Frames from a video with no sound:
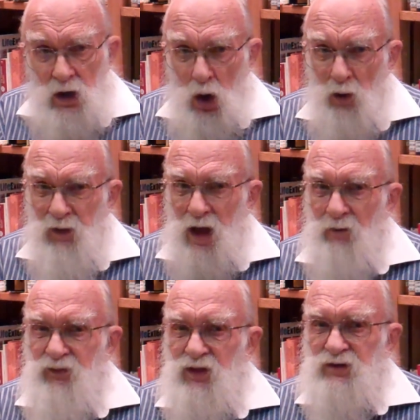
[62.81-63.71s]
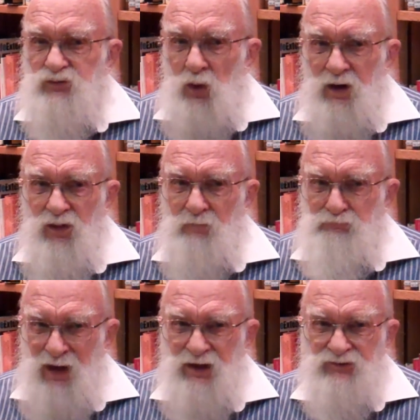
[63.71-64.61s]
Homeopathy is one of the
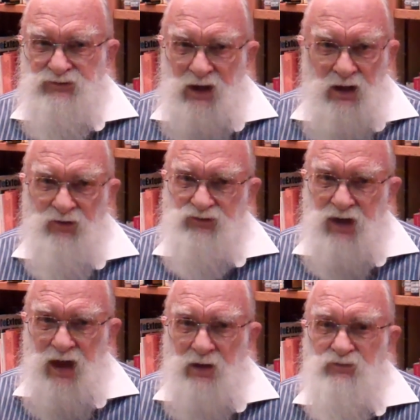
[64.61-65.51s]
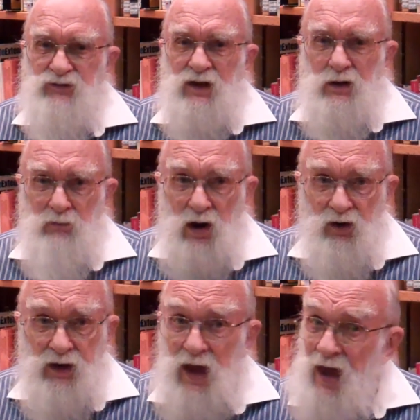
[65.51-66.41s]
biggest health scams in
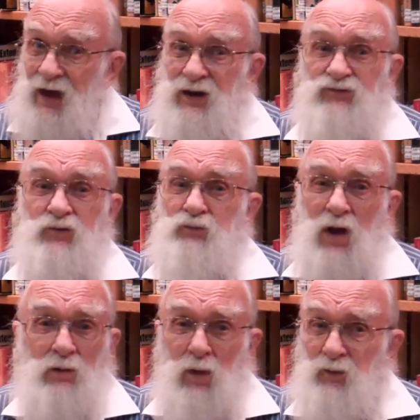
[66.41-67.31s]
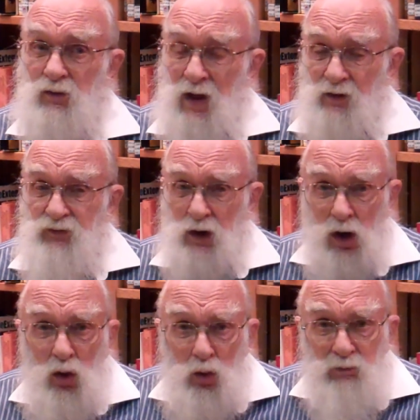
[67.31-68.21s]
America, and it's a problem around the
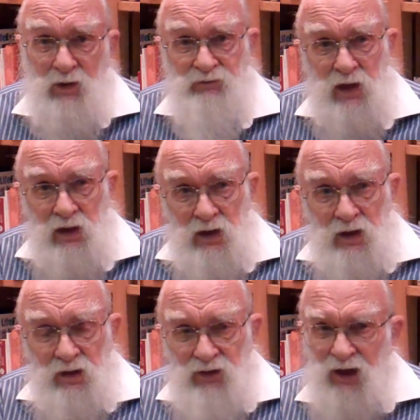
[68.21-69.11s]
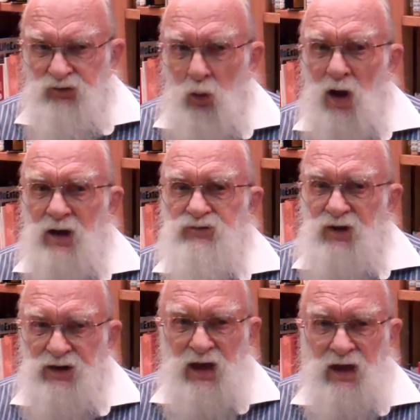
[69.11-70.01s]
globe. That's why
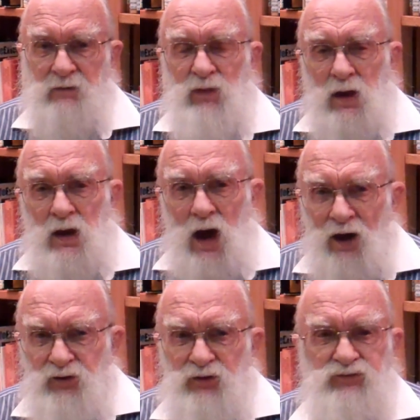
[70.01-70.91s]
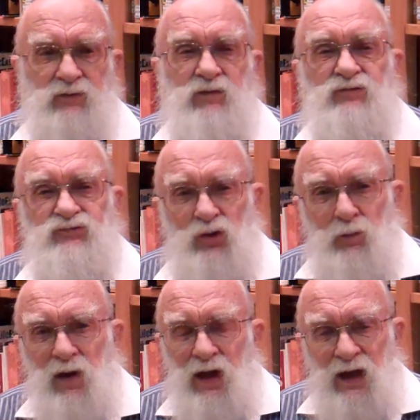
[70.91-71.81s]
today, hundreds of
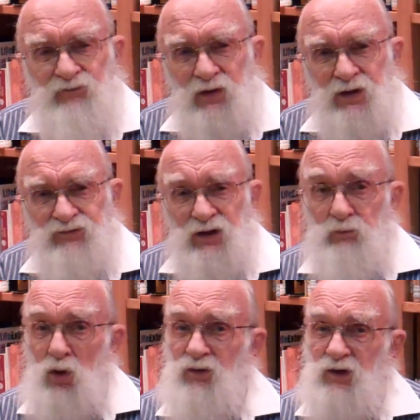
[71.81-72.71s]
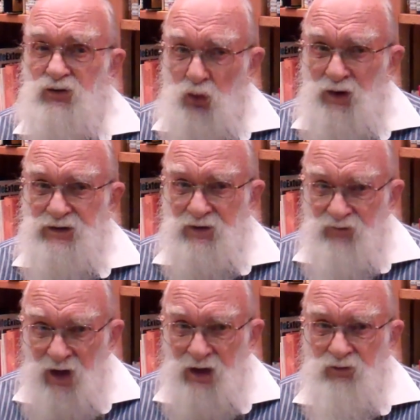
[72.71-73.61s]
consumer advocates in more than
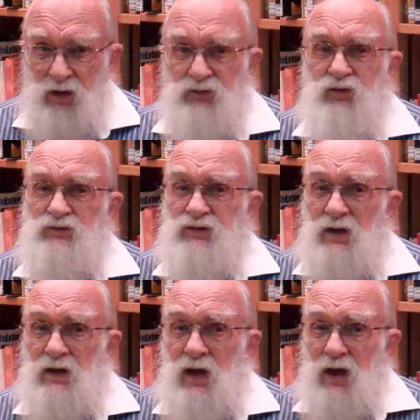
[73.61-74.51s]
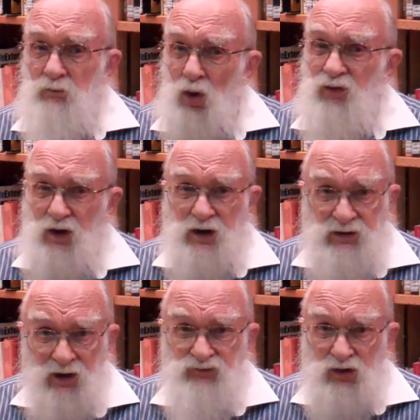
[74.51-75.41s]
25 countries and more than a
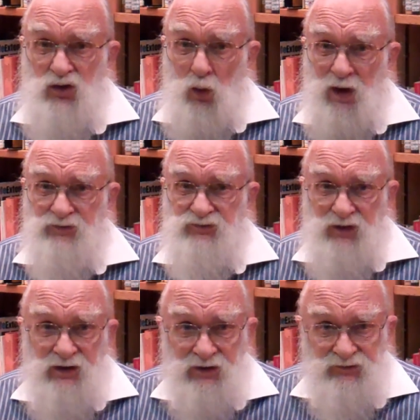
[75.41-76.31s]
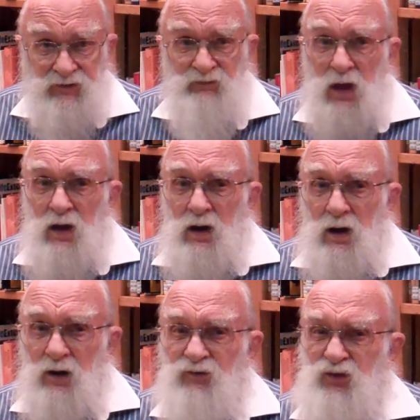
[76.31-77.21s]
dozen U.S. cities
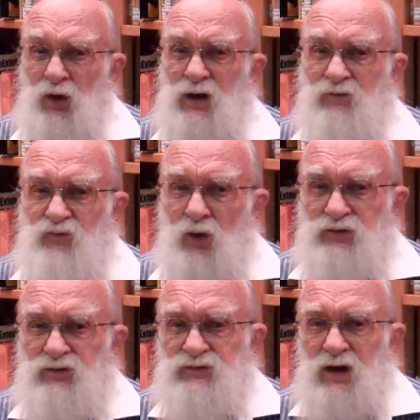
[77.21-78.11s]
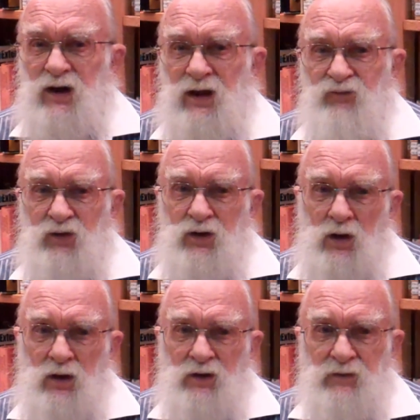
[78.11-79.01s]
are joining forces in an effort
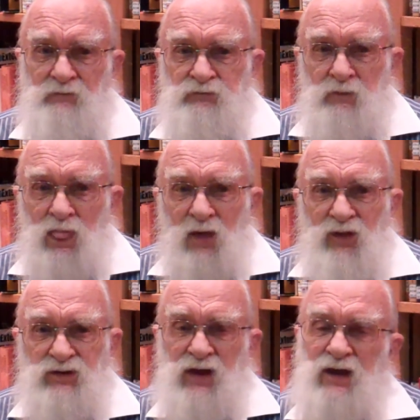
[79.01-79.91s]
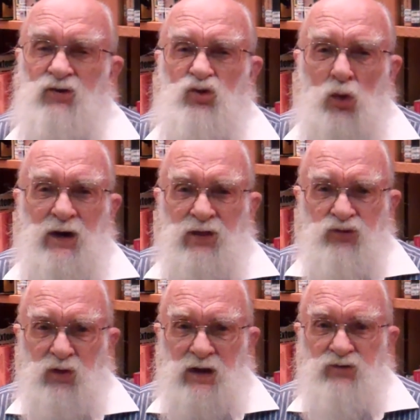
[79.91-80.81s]
called the
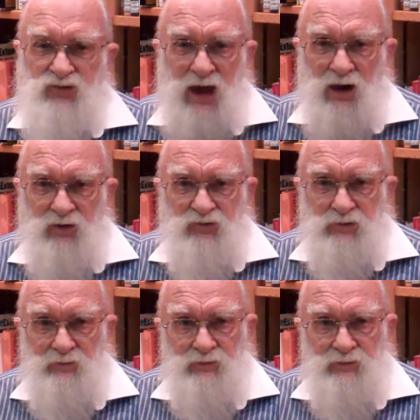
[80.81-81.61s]
1023 Challenge.